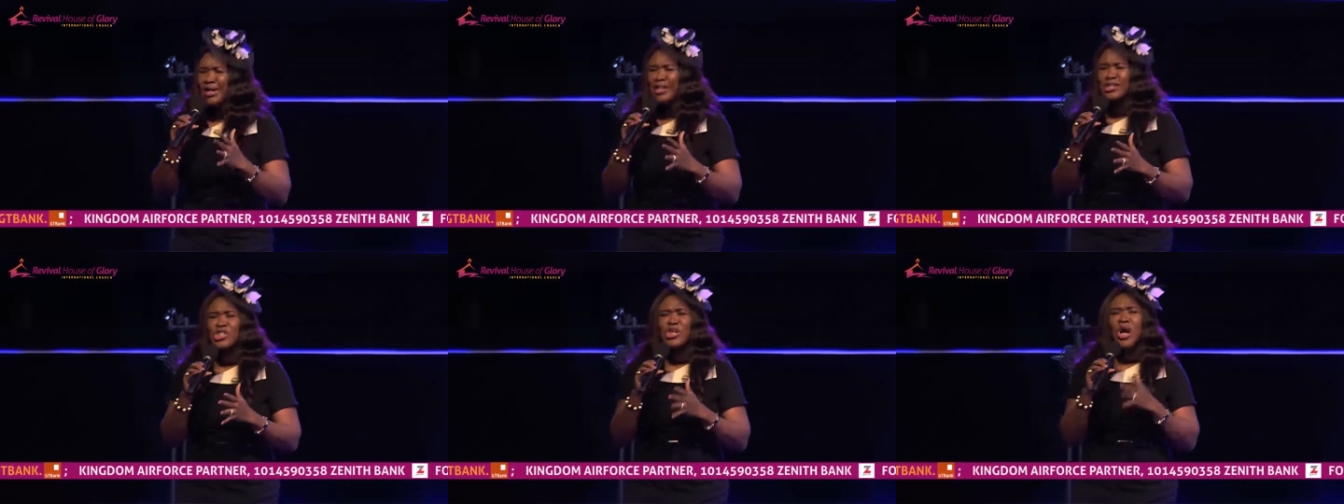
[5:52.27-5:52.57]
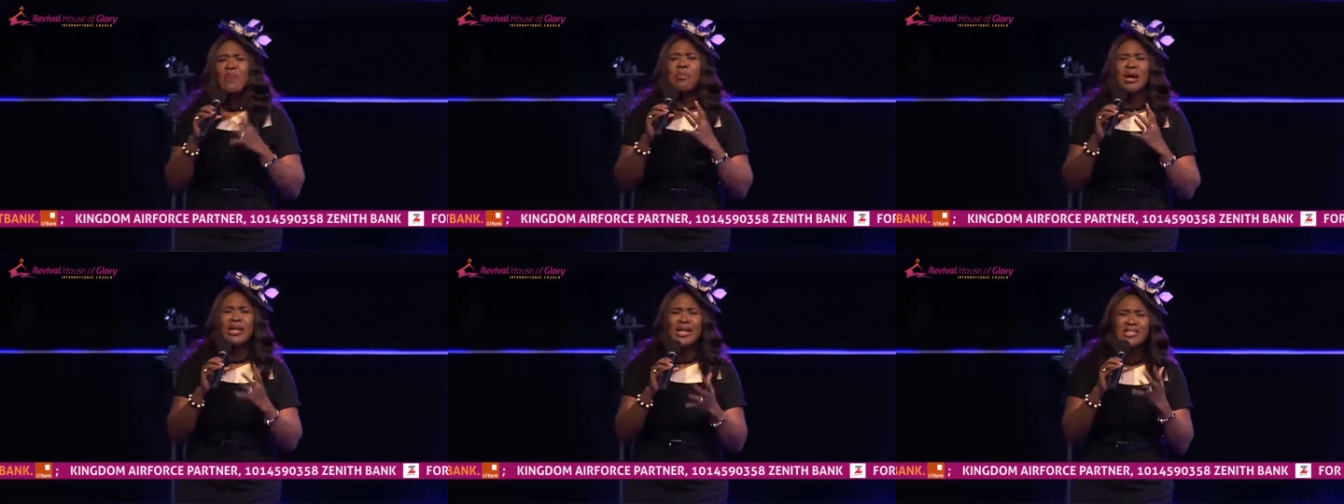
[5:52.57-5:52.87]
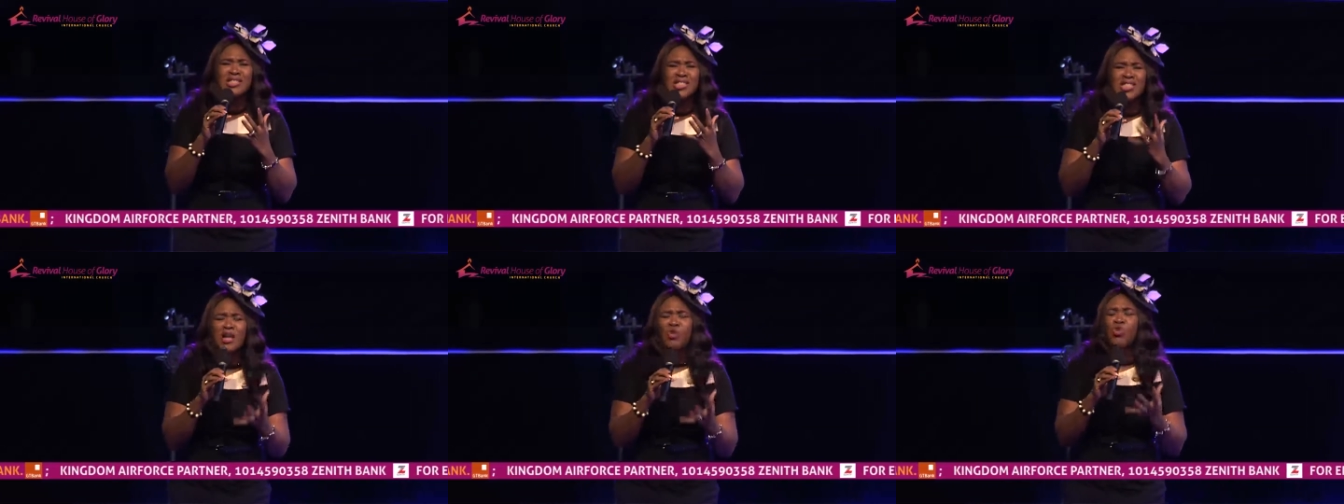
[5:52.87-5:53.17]
Is somebody
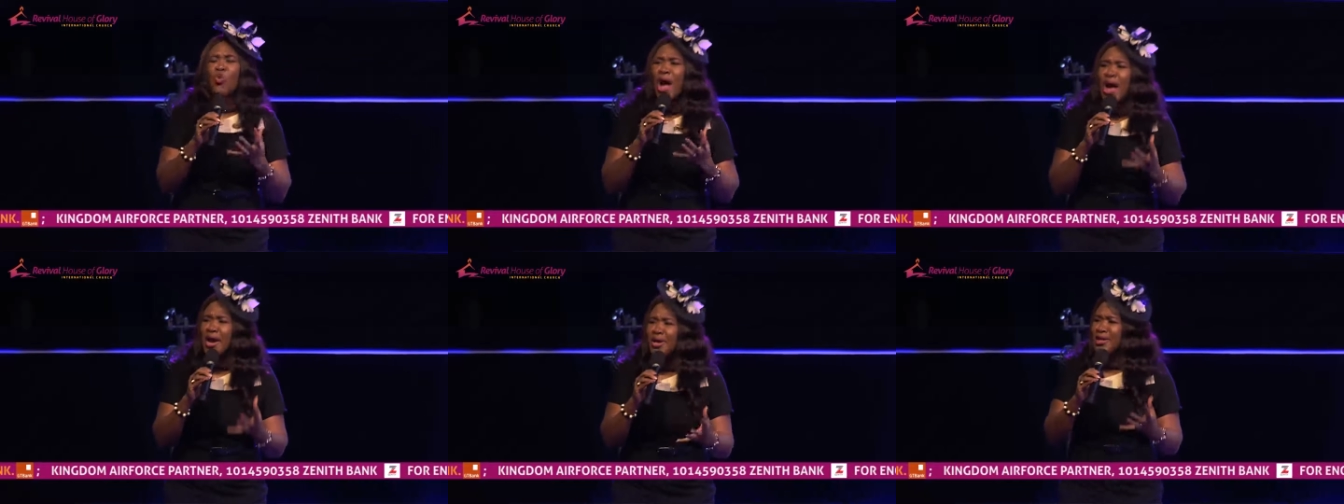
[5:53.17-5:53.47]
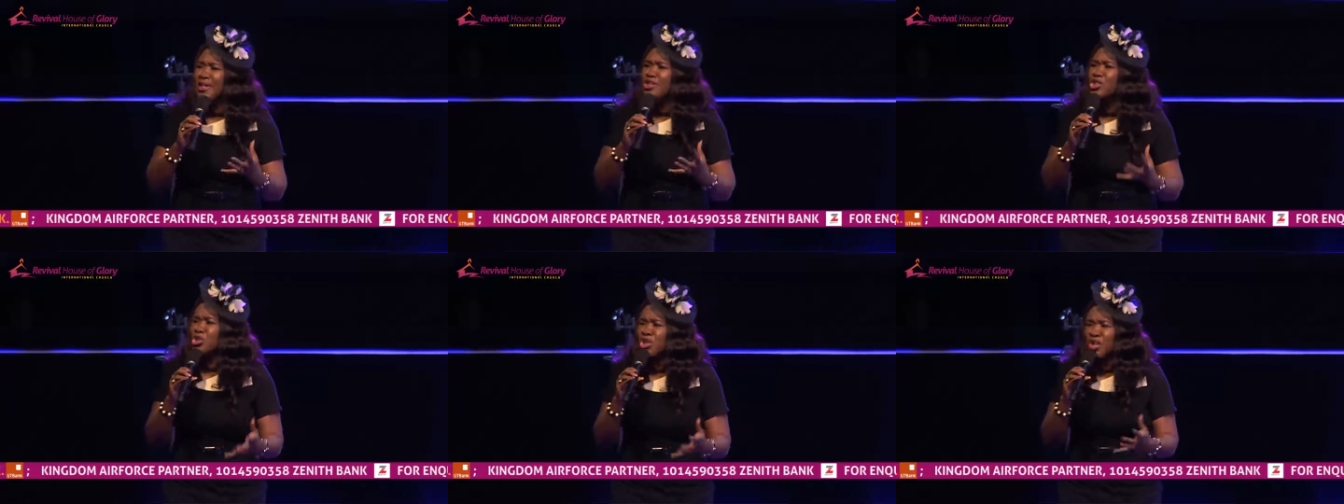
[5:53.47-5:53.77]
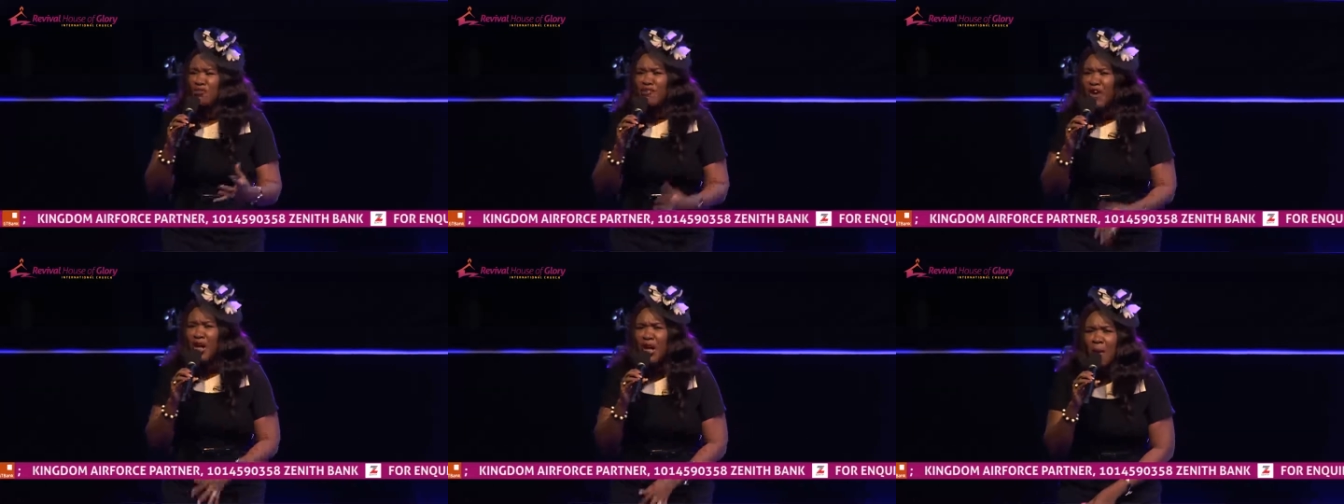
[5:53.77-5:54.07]
saying why you need to
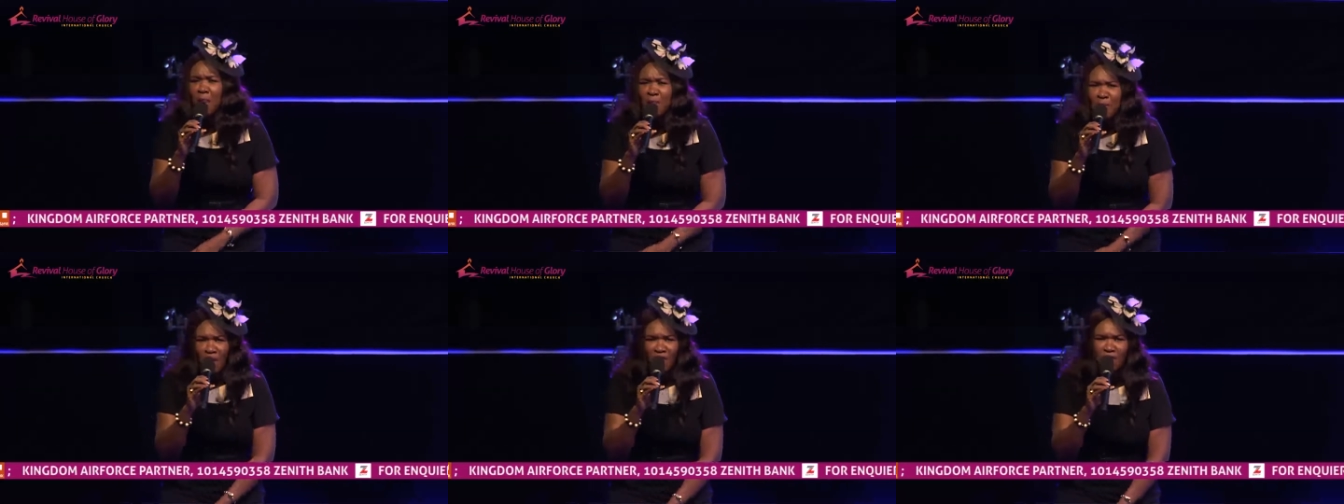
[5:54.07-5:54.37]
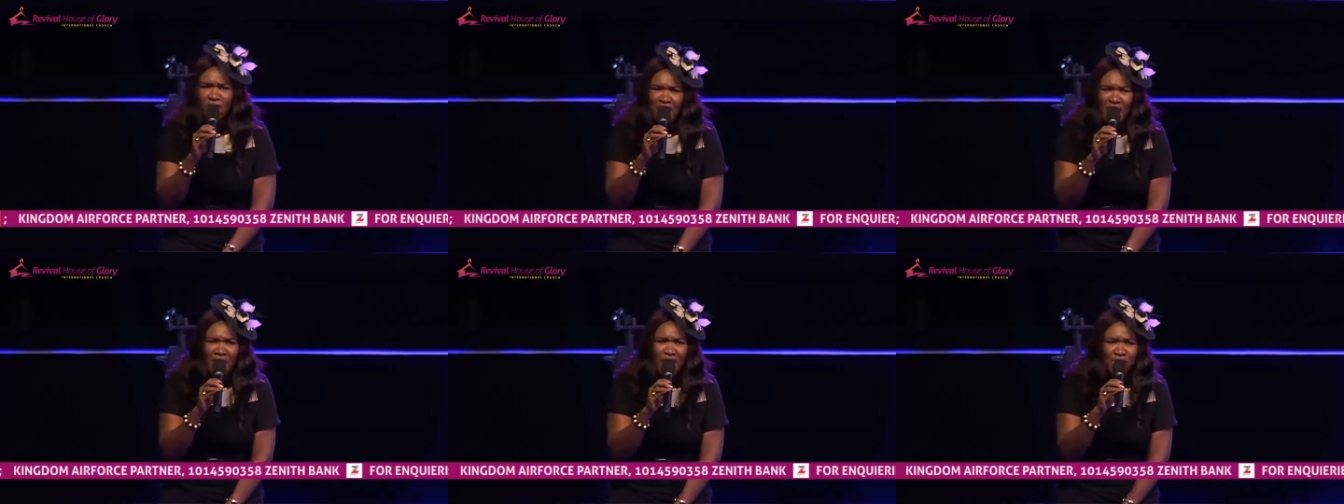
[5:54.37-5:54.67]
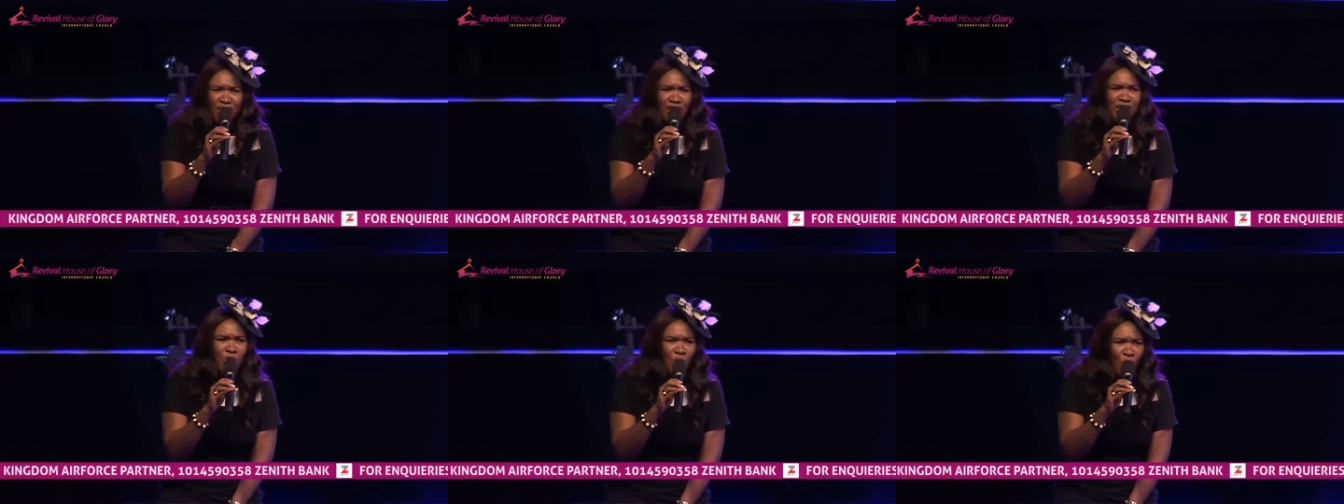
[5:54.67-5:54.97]
develop your faith
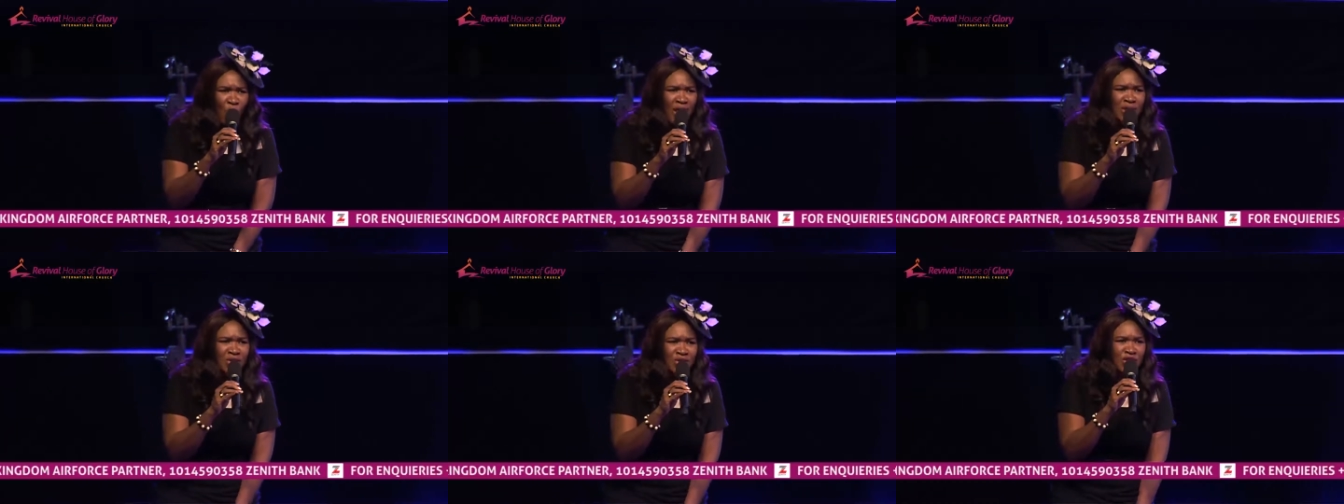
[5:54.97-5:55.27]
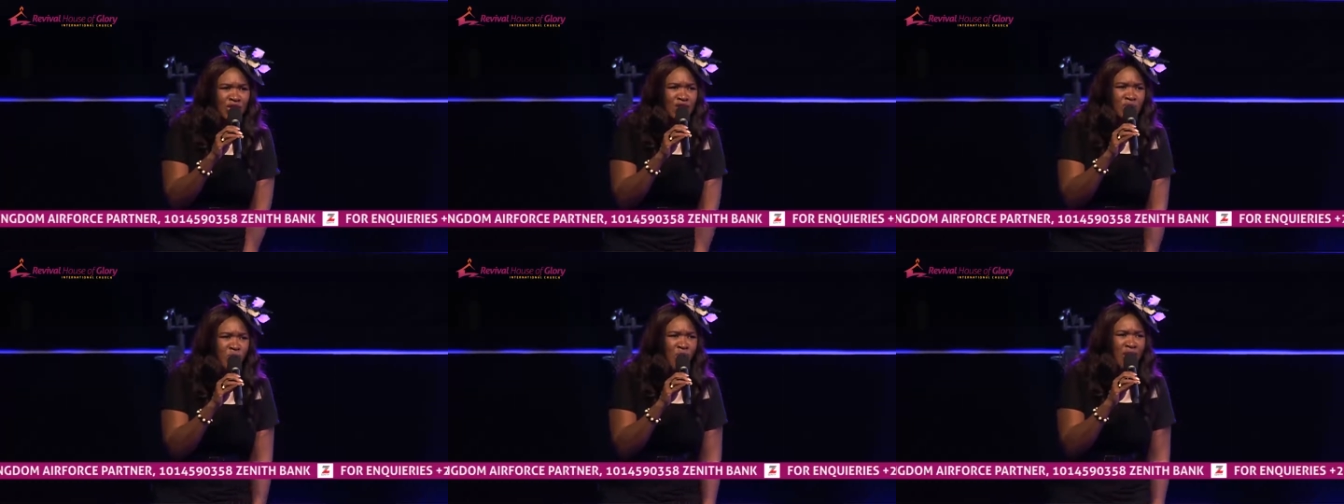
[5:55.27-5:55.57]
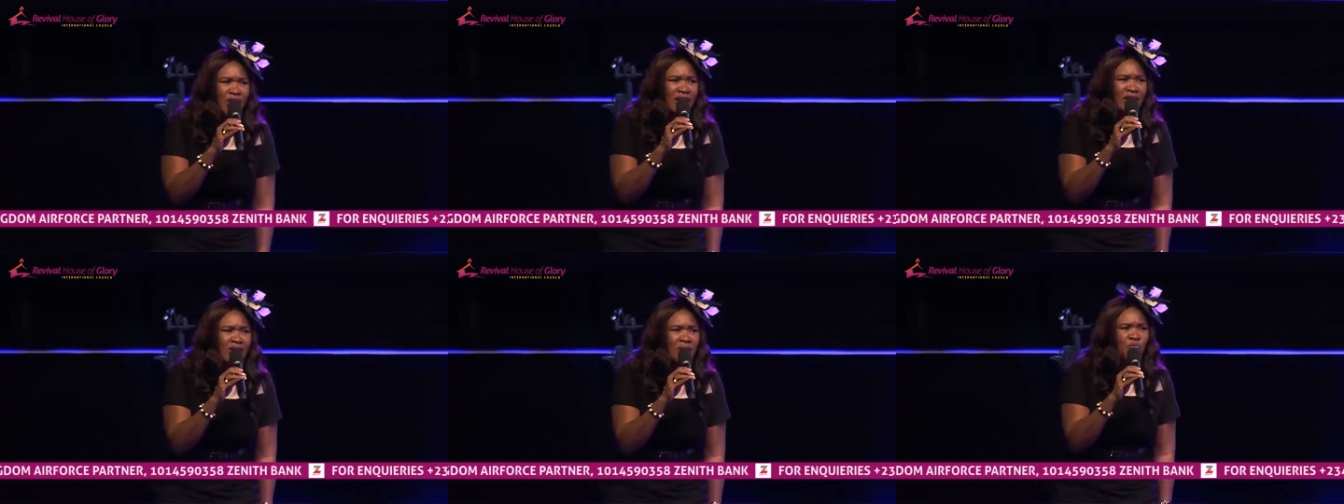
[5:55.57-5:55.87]
in the word this
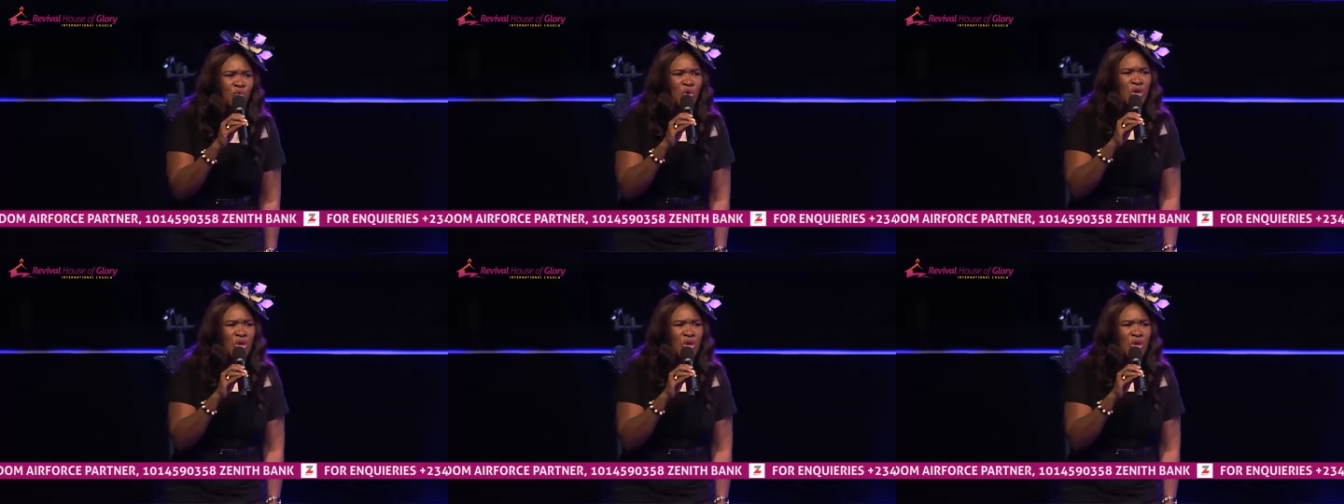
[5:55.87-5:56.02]
morning?